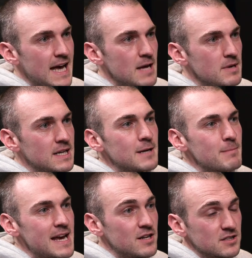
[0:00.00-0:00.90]
came in and
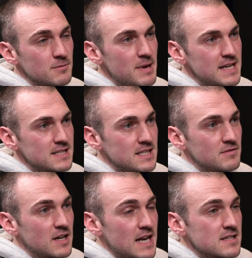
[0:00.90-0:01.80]
made us
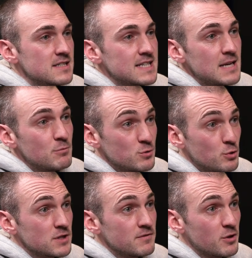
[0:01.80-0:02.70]
competitive against a team who's
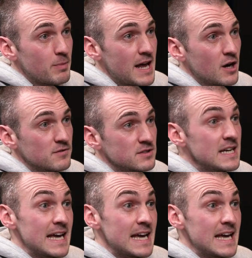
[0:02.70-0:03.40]
pushing for the playoffs